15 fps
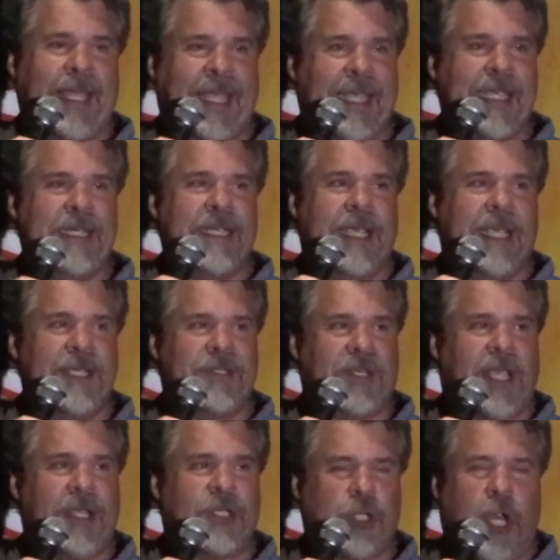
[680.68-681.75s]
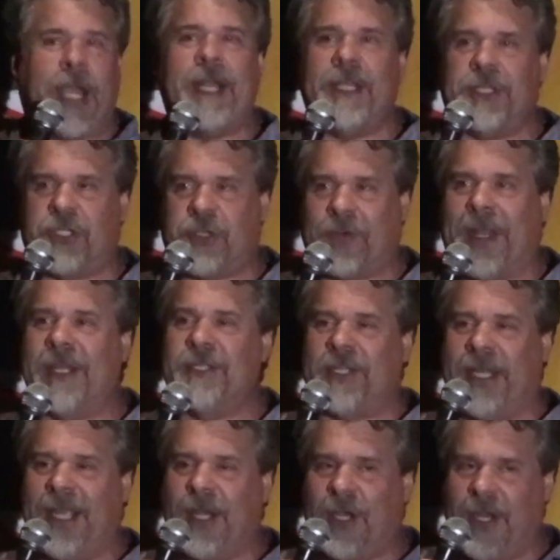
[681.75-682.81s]
he is a Chinese
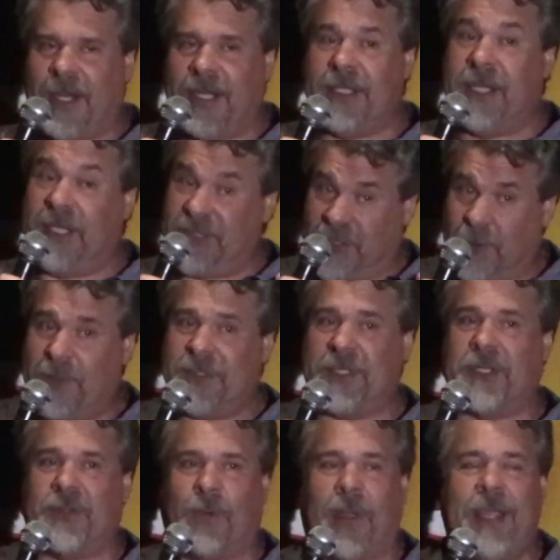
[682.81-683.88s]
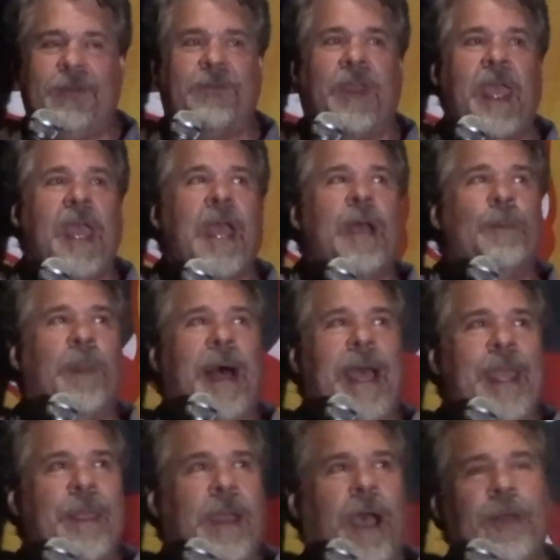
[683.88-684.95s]
translator, and so is his wife.
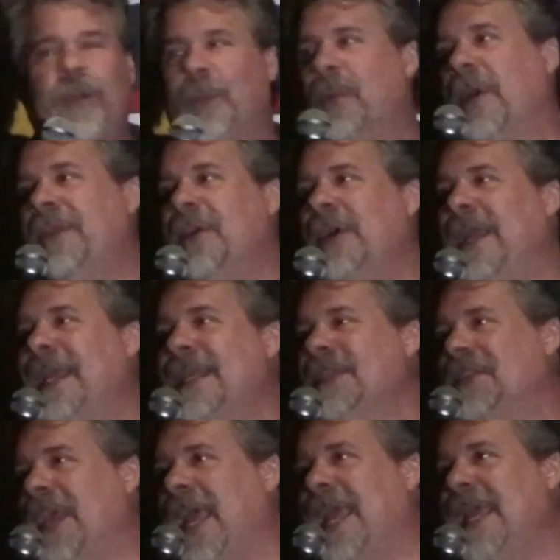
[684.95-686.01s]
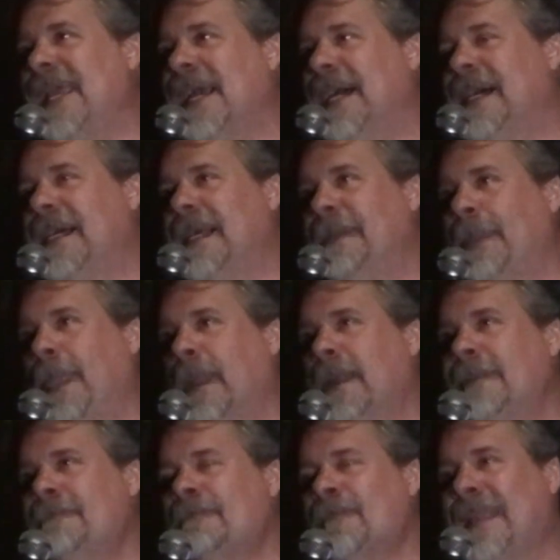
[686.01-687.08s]
My other brother is a
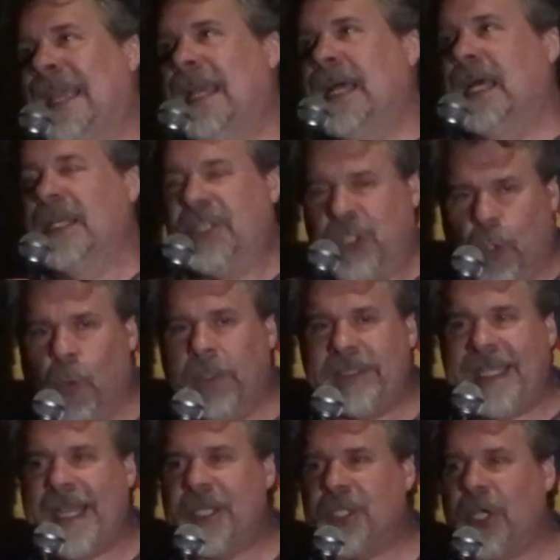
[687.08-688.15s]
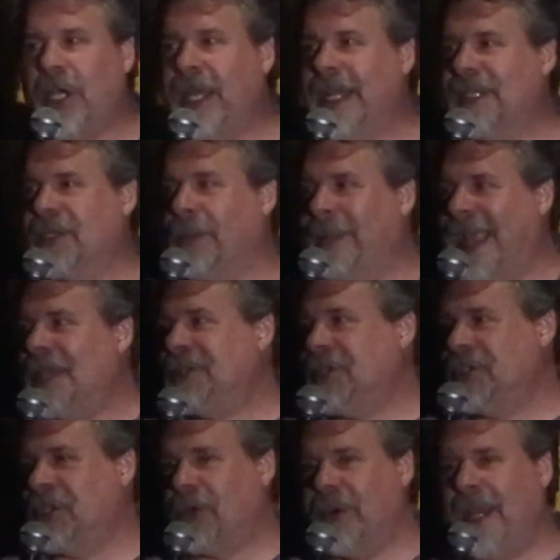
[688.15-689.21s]
school teacher. He has a
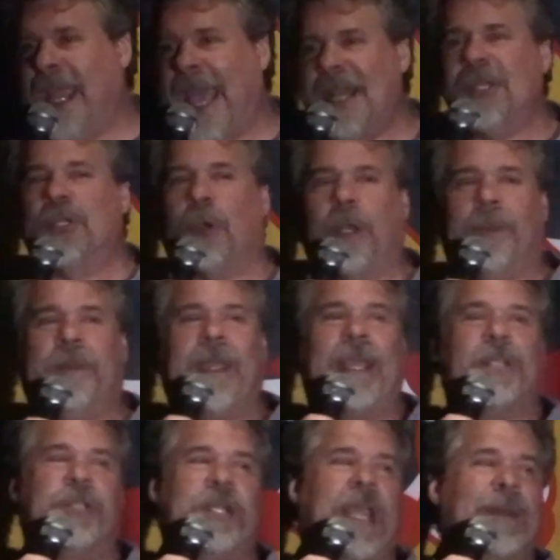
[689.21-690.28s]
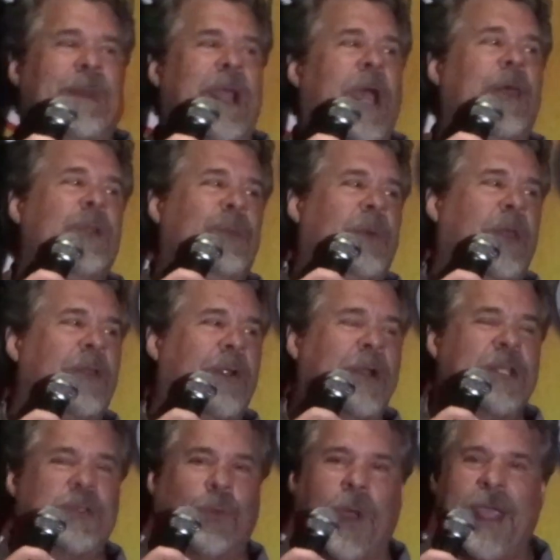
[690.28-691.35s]
master's degree, headed toward a PhD, and my other brother and
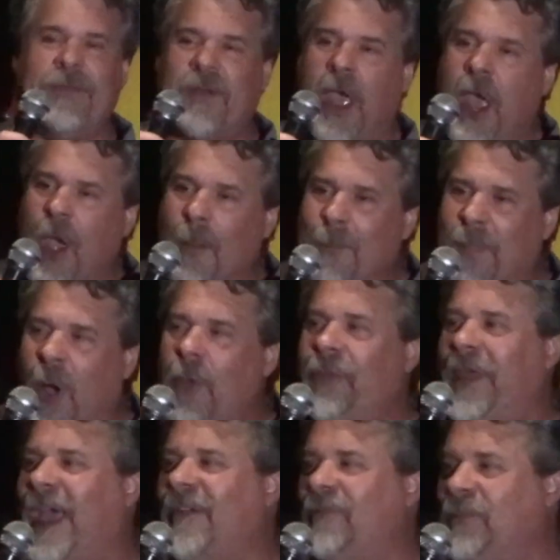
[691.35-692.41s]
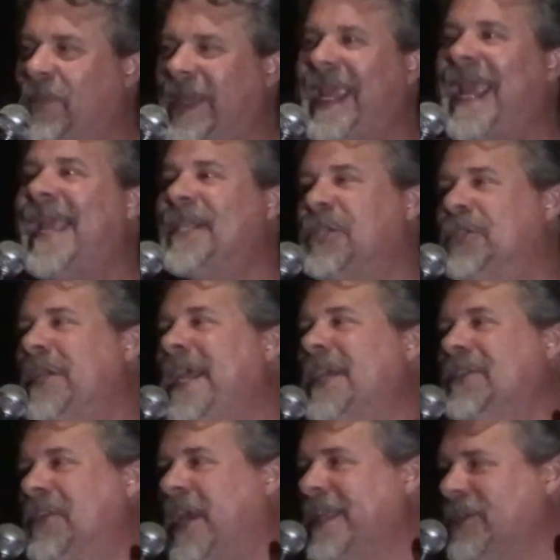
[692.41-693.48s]
his wife both have
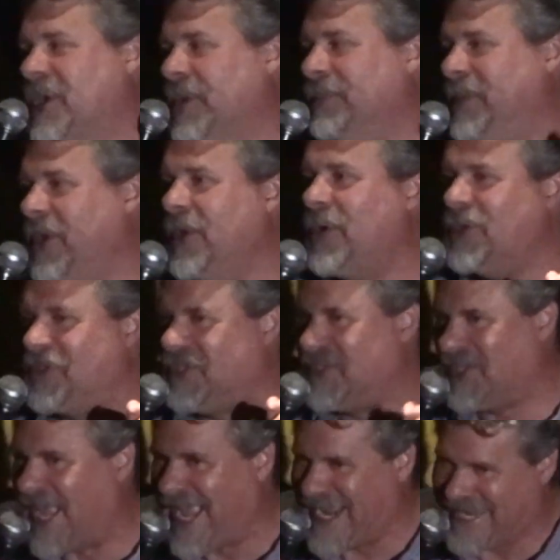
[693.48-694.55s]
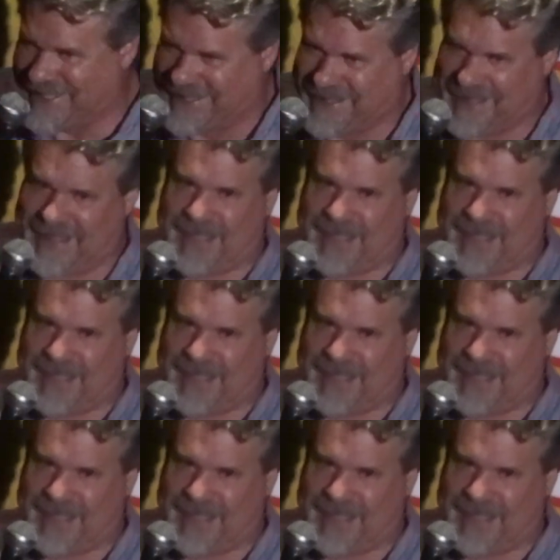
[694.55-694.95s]
PhDs in computer science.